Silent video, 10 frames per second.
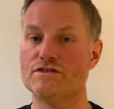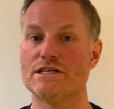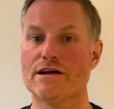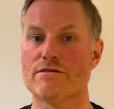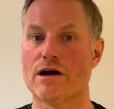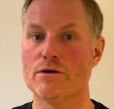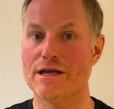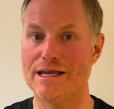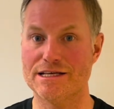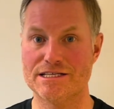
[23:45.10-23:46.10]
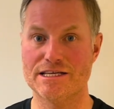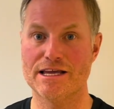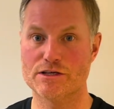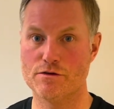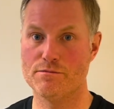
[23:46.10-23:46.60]
Xero, it
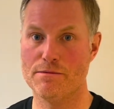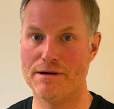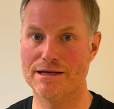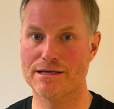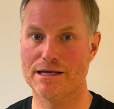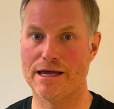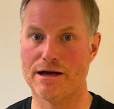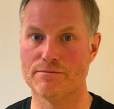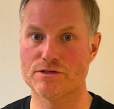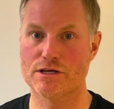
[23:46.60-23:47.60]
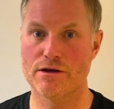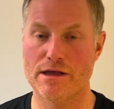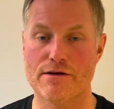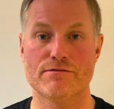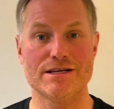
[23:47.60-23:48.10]
syncs with my bank account. So
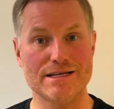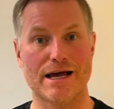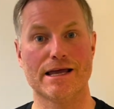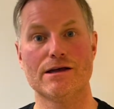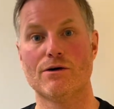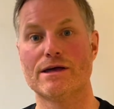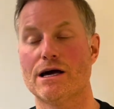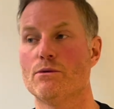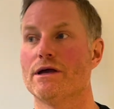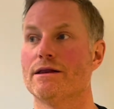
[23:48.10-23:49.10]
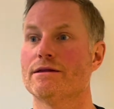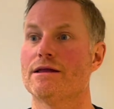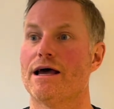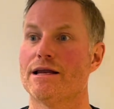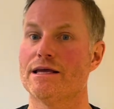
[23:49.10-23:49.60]
every day I go
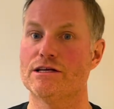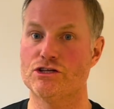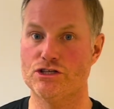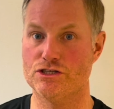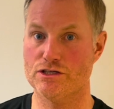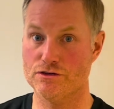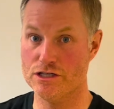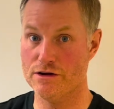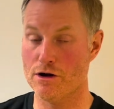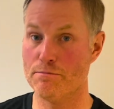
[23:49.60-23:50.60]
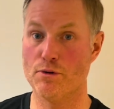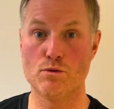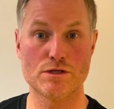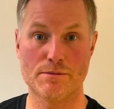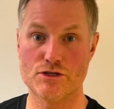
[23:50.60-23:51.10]
in and Xero
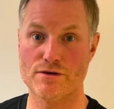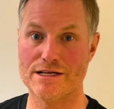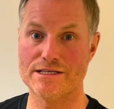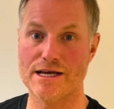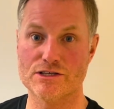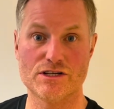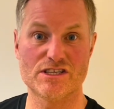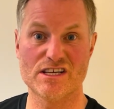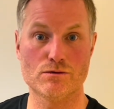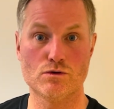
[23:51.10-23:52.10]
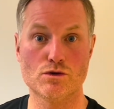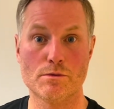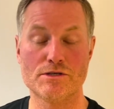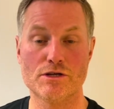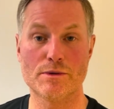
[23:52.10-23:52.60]
pulls up a transaction and says, what do you
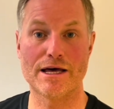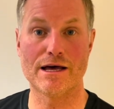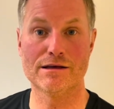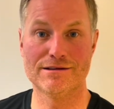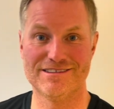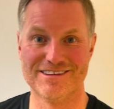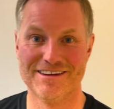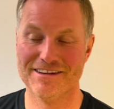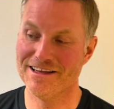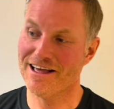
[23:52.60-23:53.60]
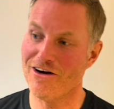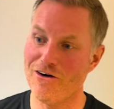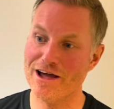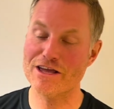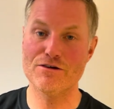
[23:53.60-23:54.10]
want me to do with that?
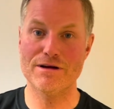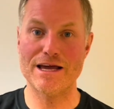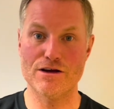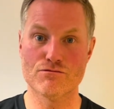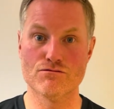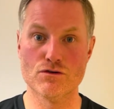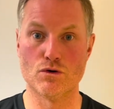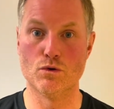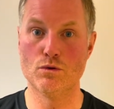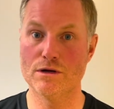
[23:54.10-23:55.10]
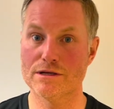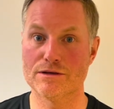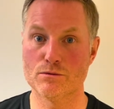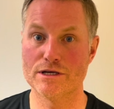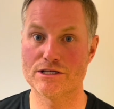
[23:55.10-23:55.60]
I create a rule
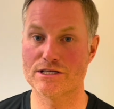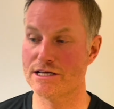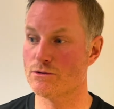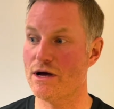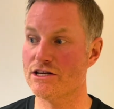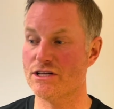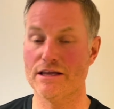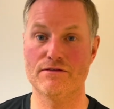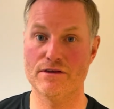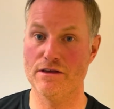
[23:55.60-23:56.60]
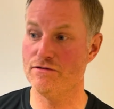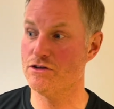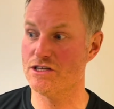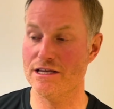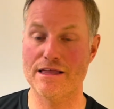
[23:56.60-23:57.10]
which says, well actually, if you
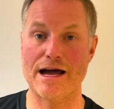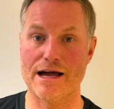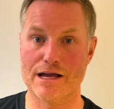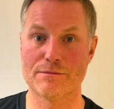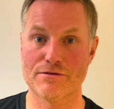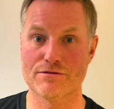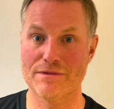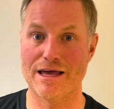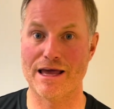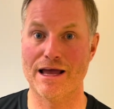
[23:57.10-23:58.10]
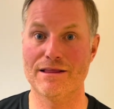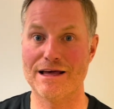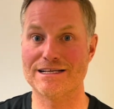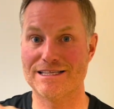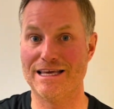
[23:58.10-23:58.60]
see that coming from there,
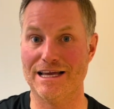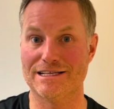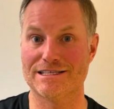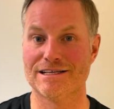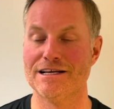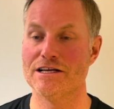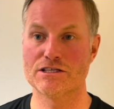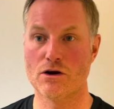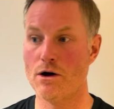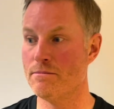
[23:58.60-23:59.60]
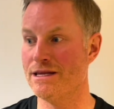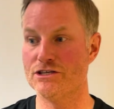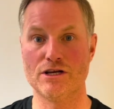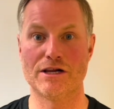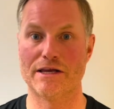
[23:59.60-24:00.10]
that's this. So I'm
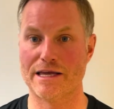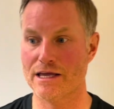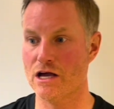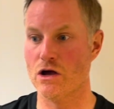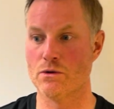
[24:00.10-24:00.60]
literally clicking go,